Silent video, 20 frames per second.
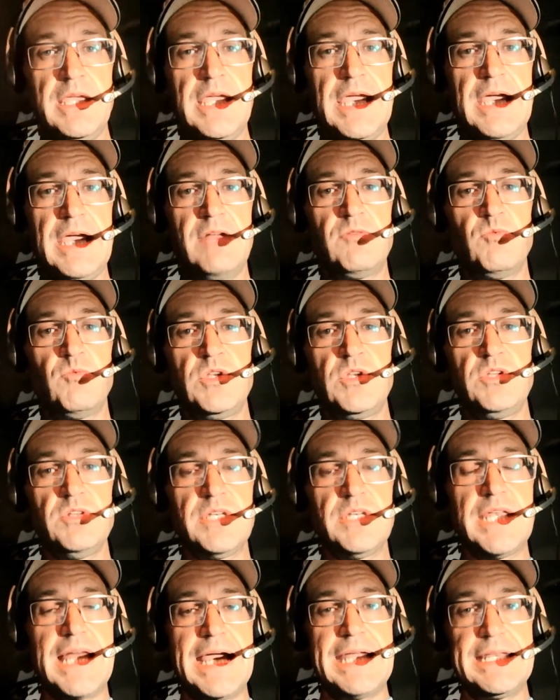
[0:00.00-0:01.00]
and when you
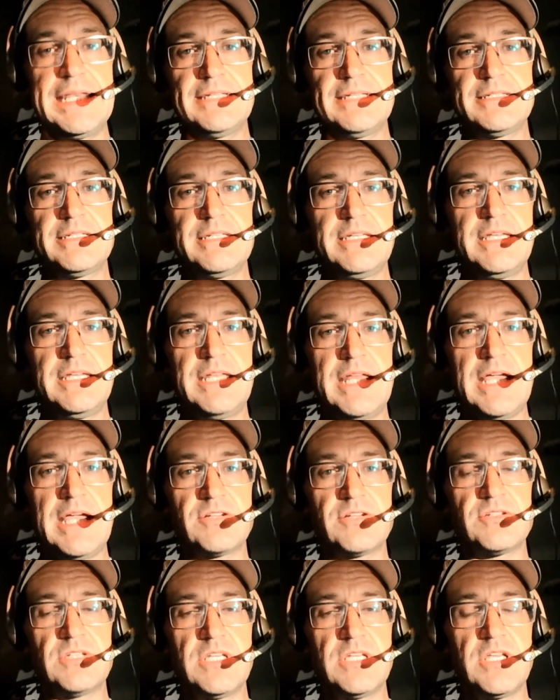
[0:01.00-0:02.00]
light it, it
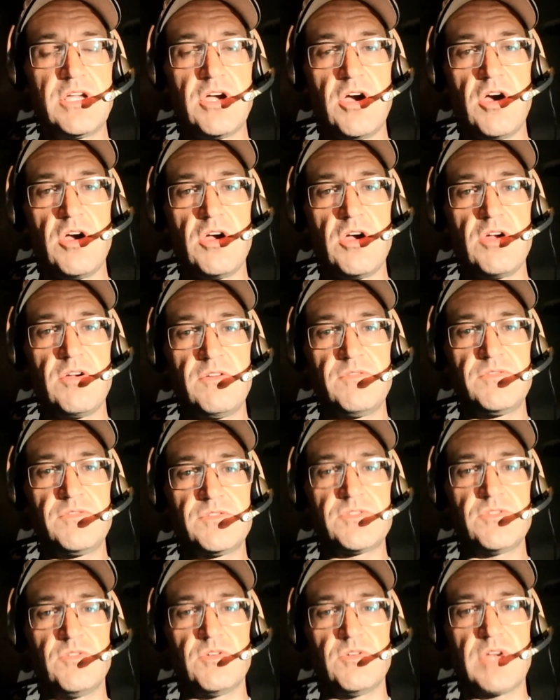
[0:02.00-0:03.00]
actually
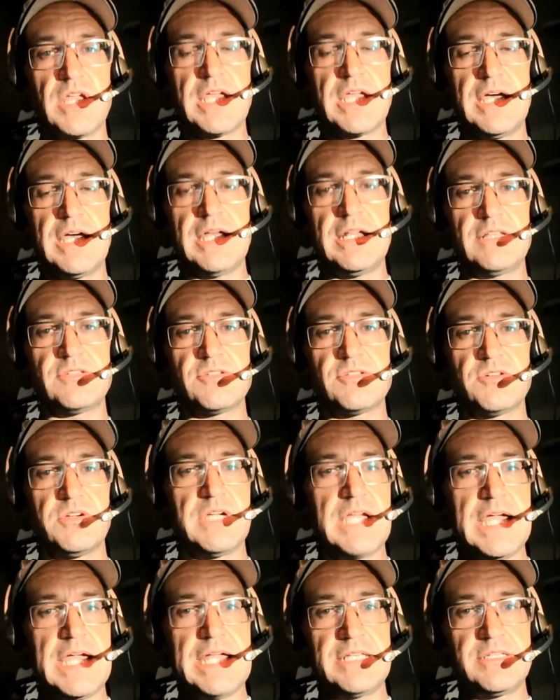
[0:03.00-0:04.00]
carves or cuts
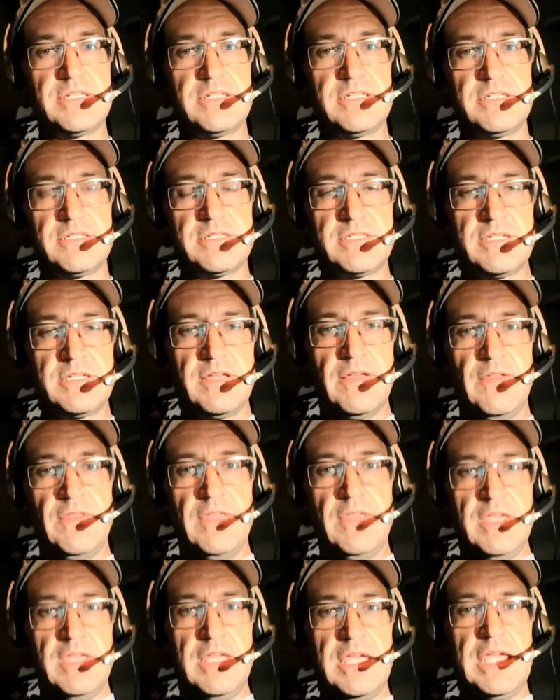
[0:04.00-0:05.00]
or etches
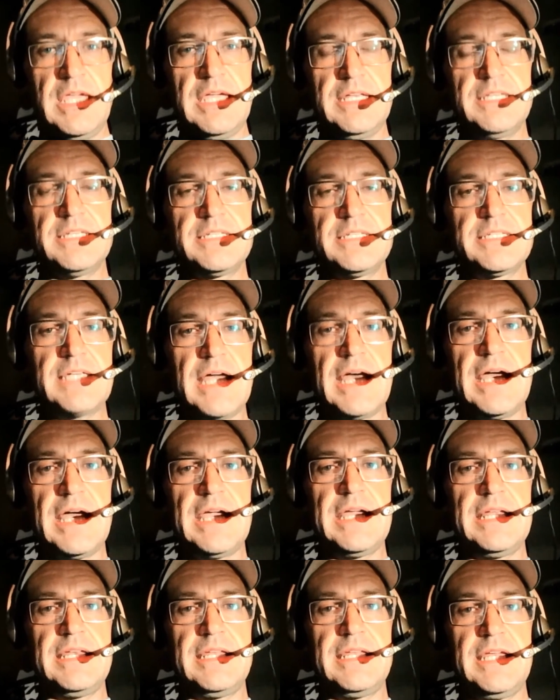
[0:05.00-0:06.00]
a
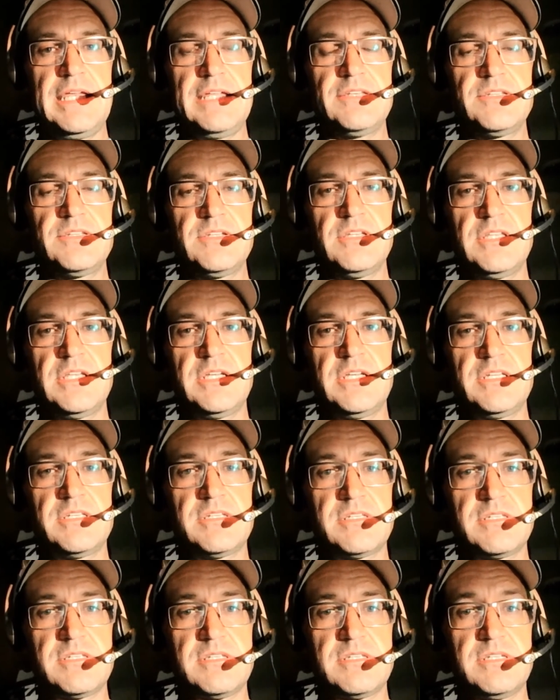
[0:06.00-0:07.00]
design into
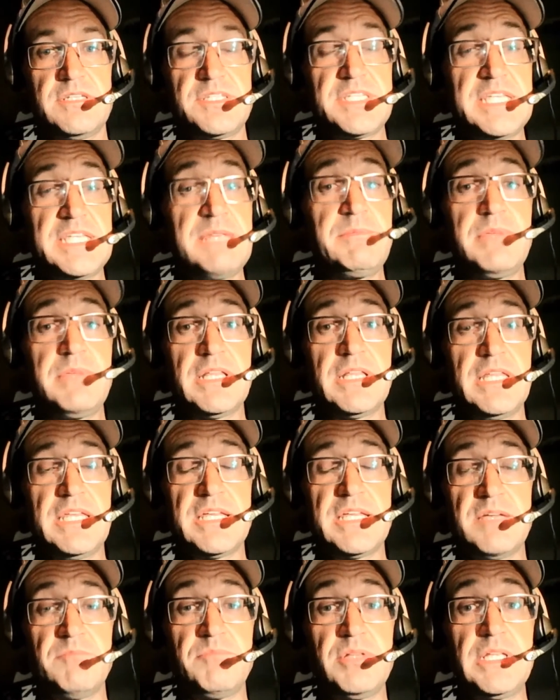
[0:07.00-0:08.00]
this seemingly
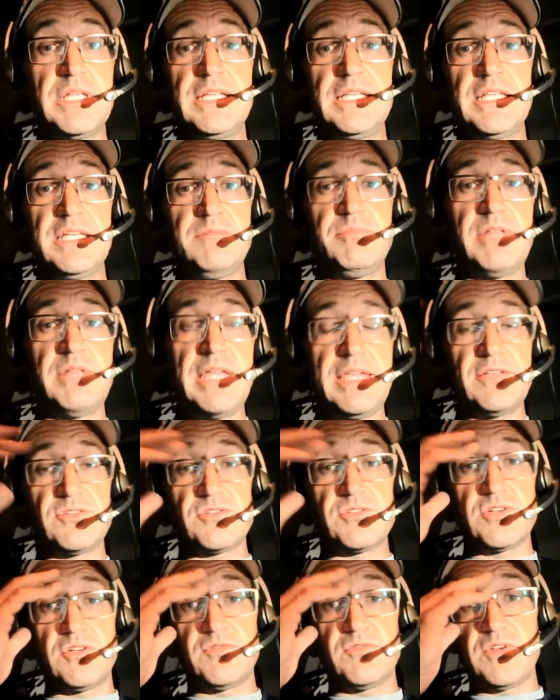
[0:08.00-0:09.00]
completely blank
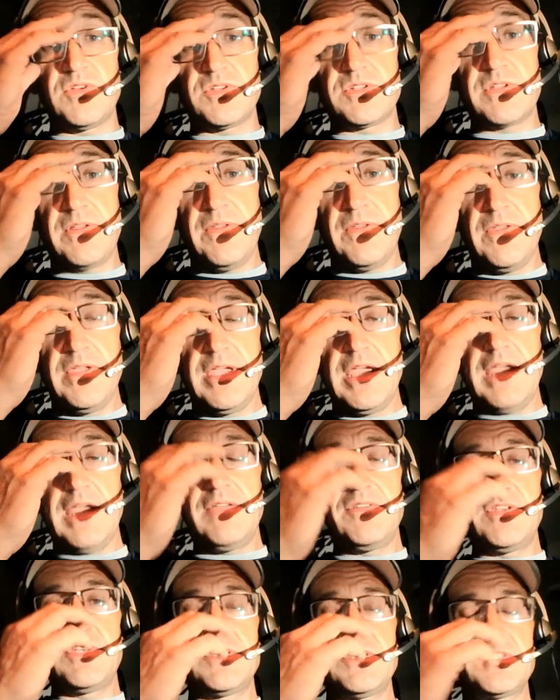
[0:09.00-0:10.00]
surface.
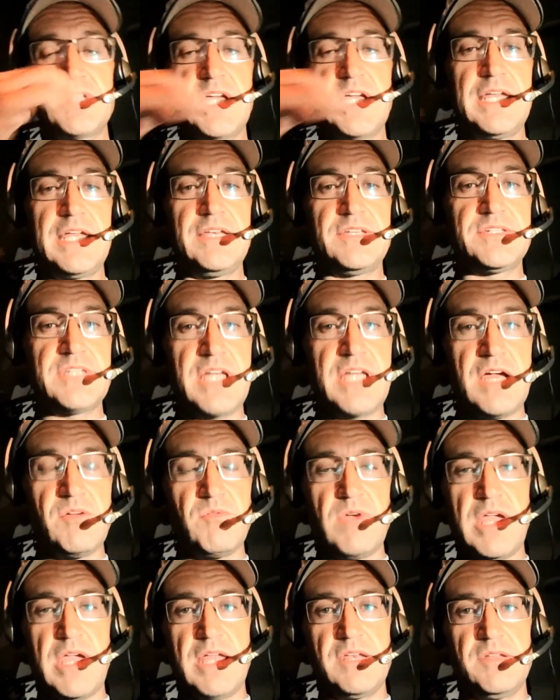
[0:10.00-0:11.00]
And the design is
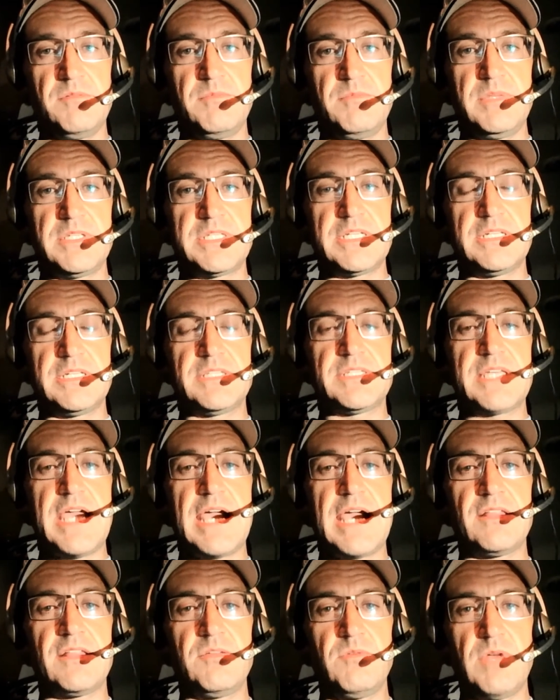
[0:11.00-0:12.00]
not random. It's
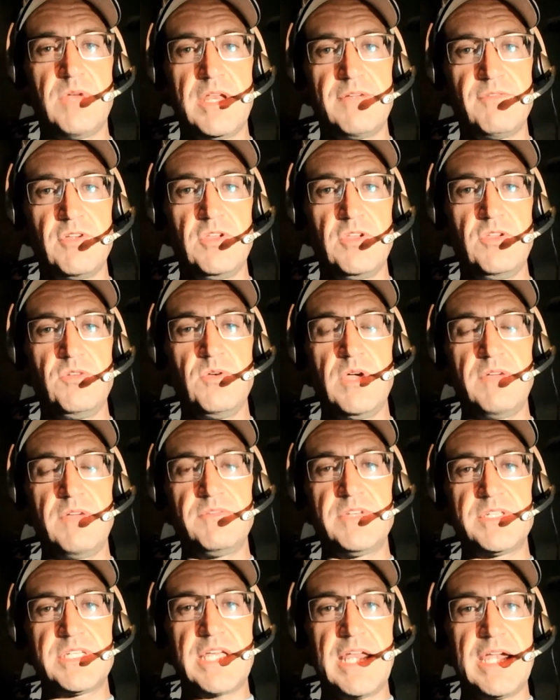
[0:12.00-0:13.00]
exactly whatever you
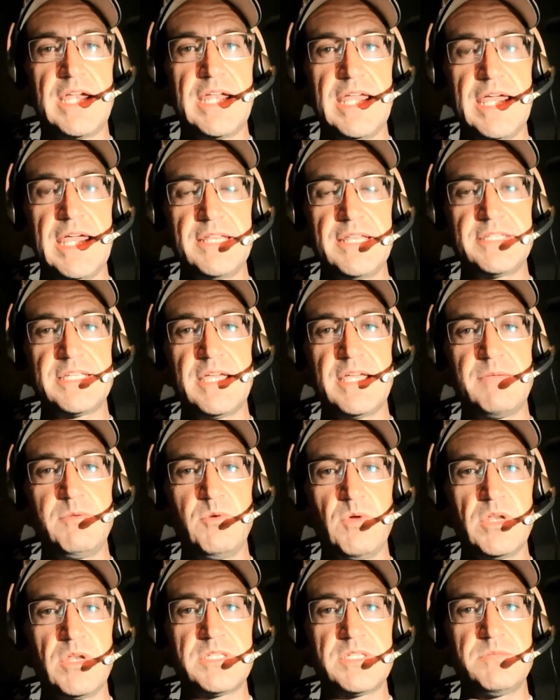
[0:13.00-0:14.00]
have decided ahead of time
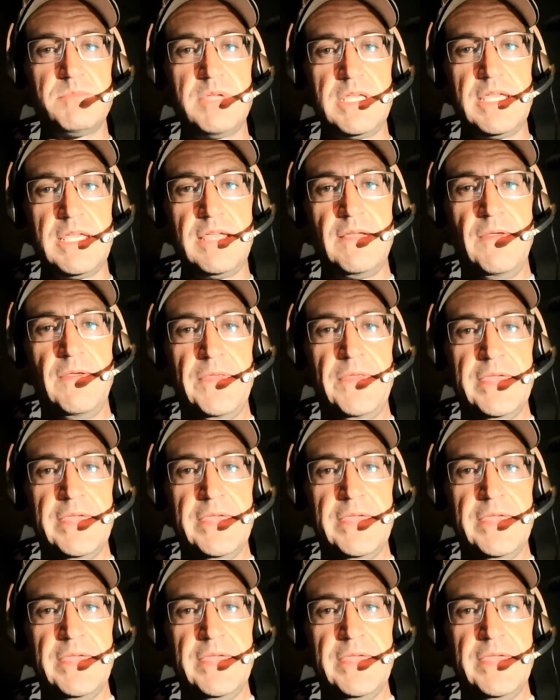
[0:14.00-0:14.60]
you want it to be.